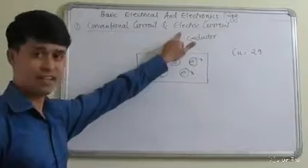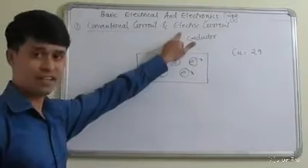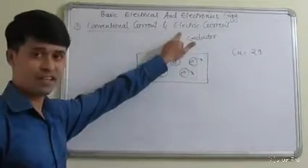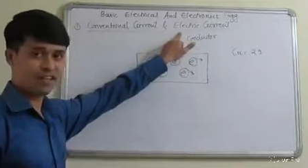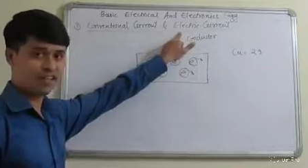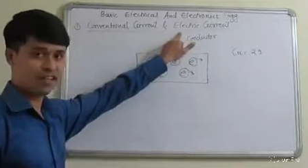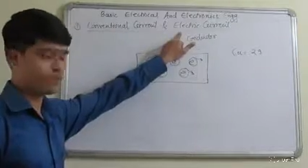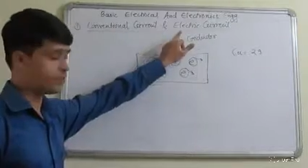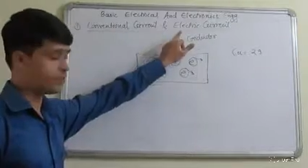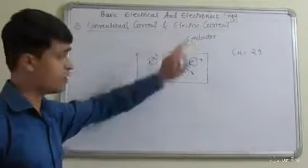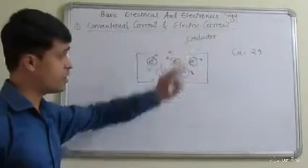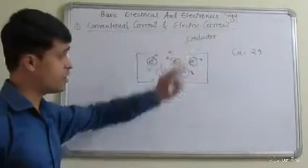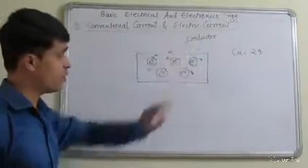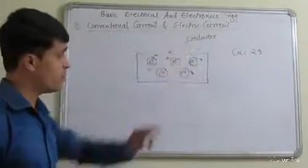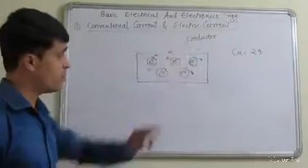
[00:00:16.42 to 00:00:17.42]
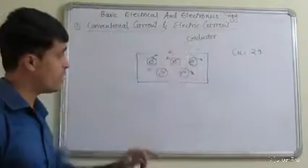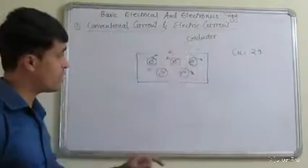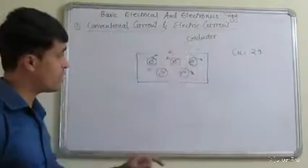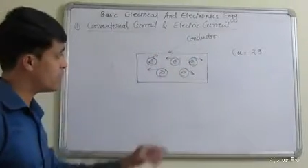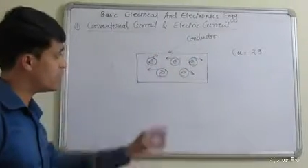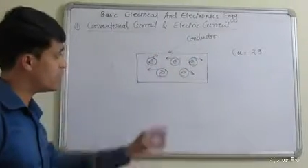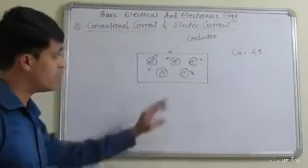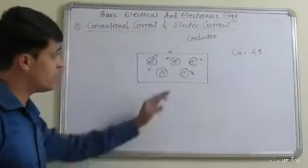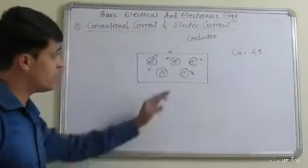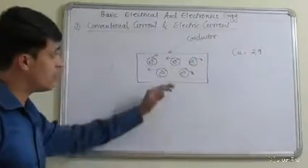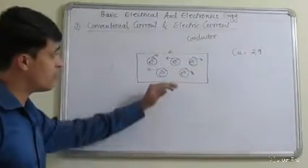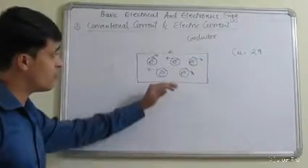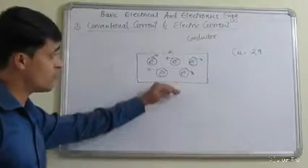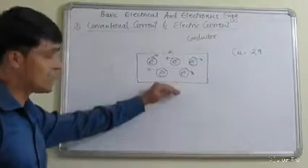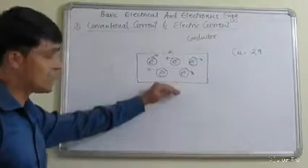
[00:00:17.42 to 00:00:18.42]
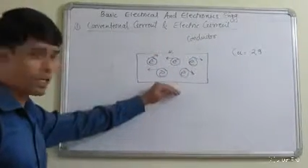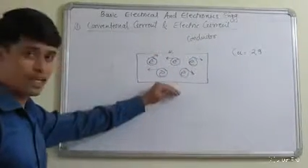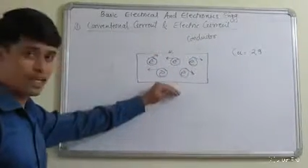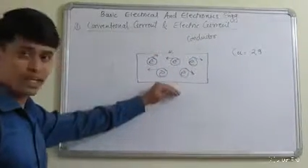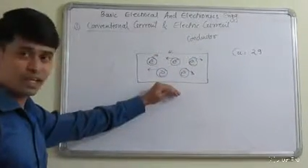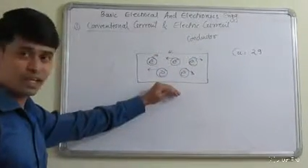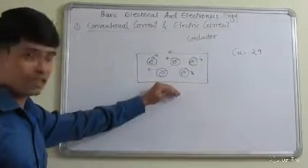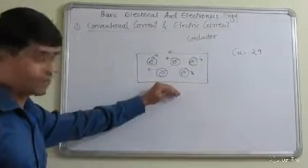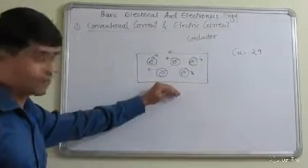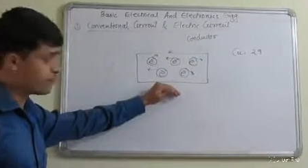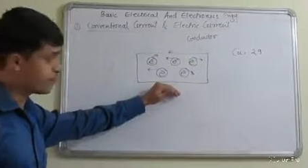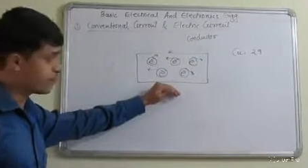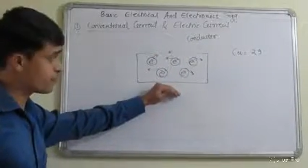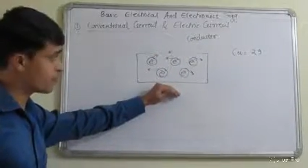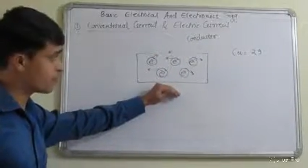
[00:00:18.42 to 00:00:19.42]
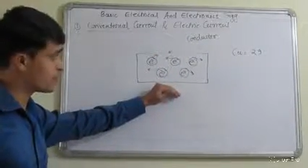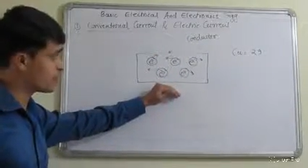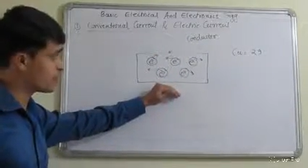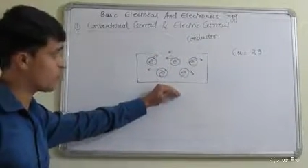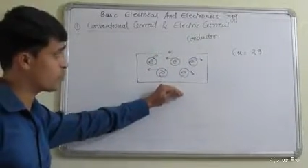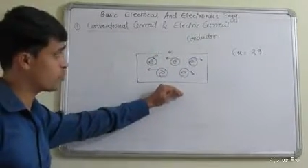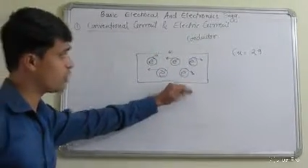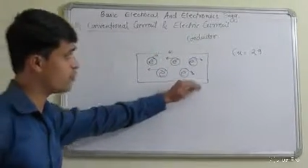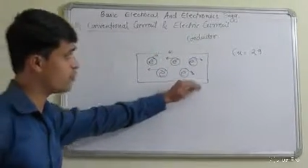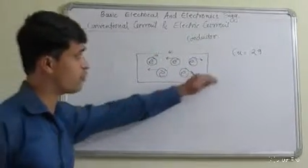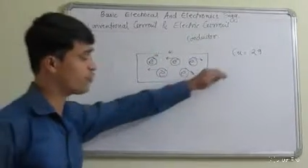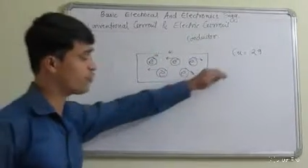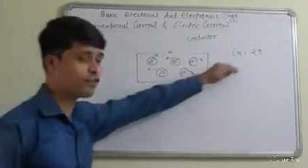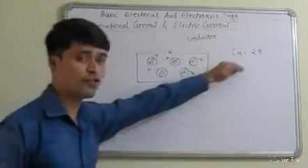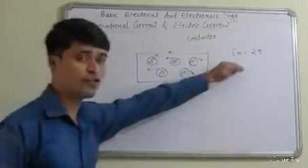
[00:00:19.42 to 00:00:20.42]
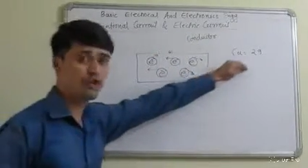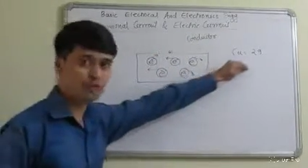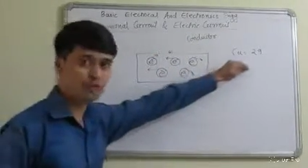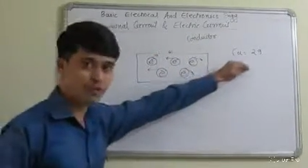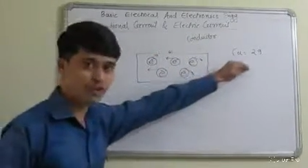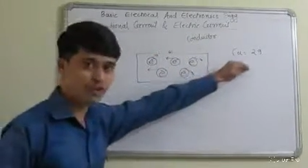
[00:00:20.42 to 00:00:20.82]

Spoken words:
current? We are considering the one conductor. Suppose it is of copper,